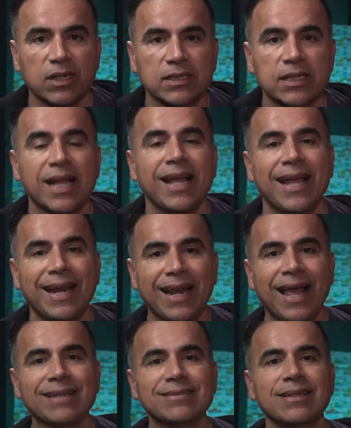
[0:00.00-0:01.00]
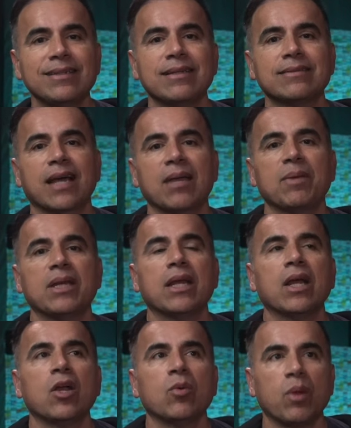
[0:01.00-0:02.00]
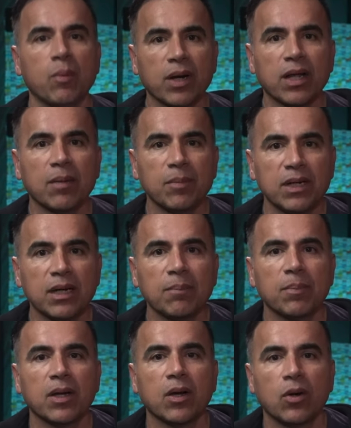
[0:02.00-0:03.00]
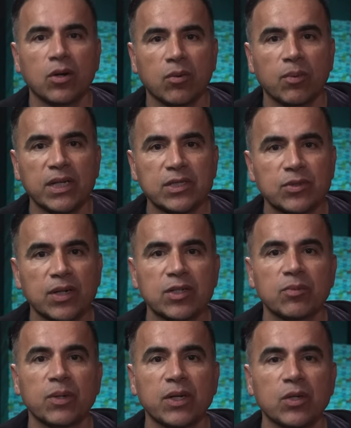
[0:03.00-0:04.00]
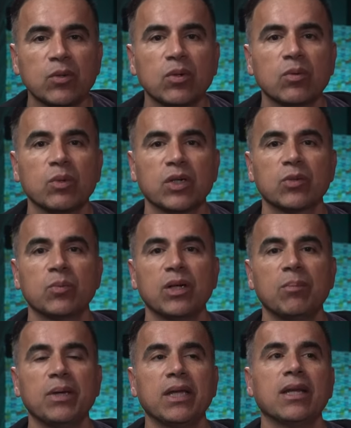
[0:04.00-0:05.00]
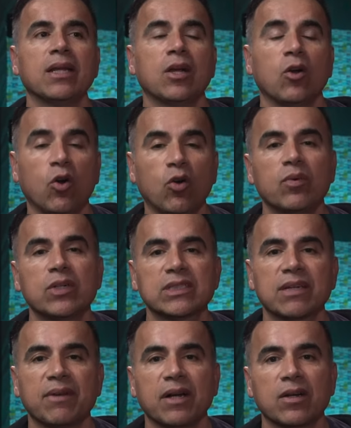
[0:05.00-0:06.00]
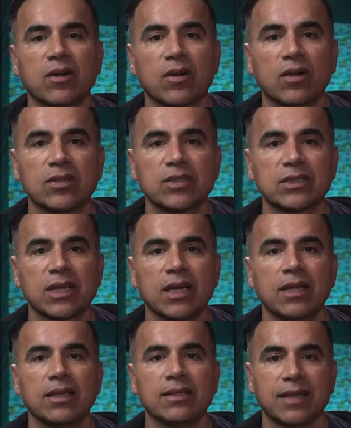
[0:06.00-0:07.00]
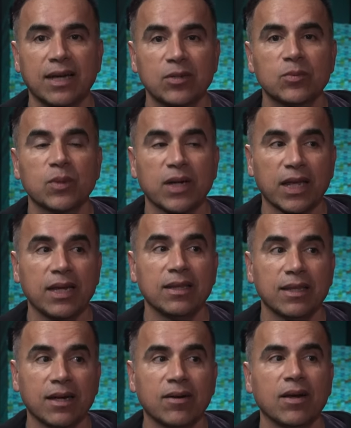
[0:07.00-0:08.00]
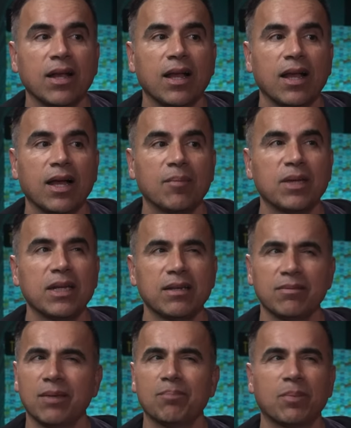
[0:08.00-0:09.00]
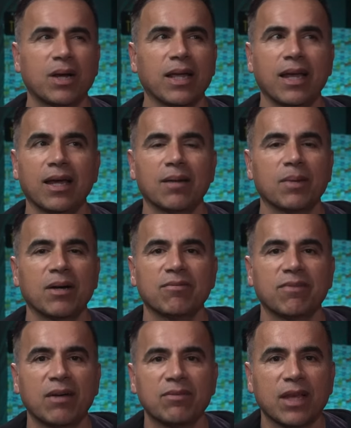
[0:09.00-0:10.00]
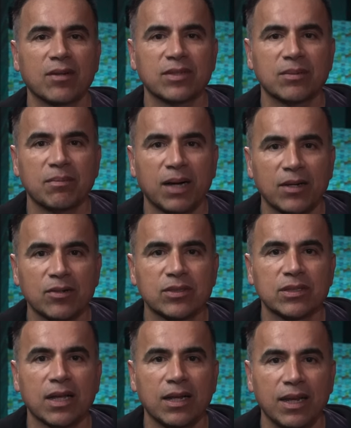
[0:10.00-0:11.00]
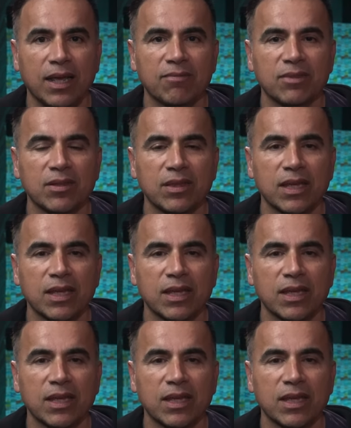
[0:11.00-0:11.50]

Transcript: us. And lastly, the timing. We were coming up on a registration renewal, which would have been over $700, and the tires were getting there. I mean, they probably had about 5,000 miles left on